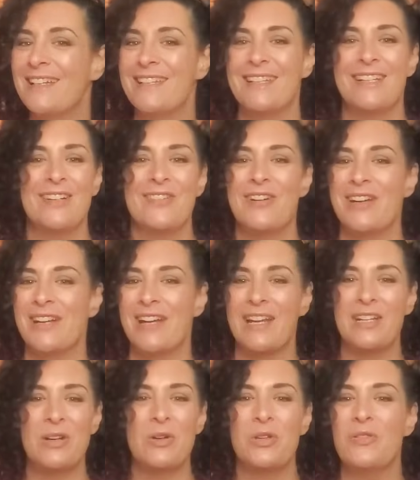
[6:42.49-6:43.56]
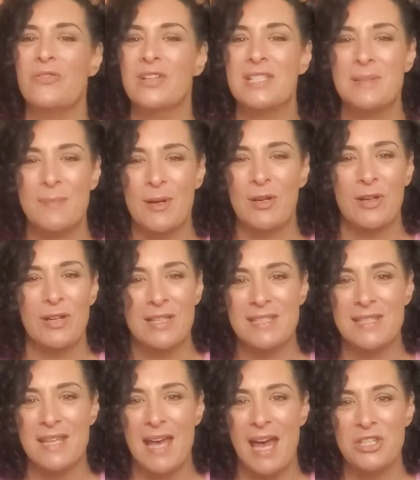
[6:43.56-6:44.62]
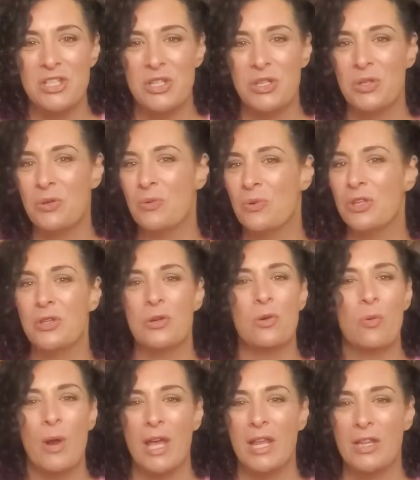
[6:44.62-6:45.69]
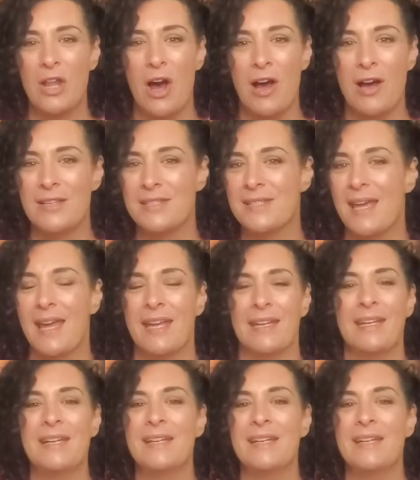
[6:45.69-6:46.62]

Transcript: You know, and I know you've experienced that too with your weight loss and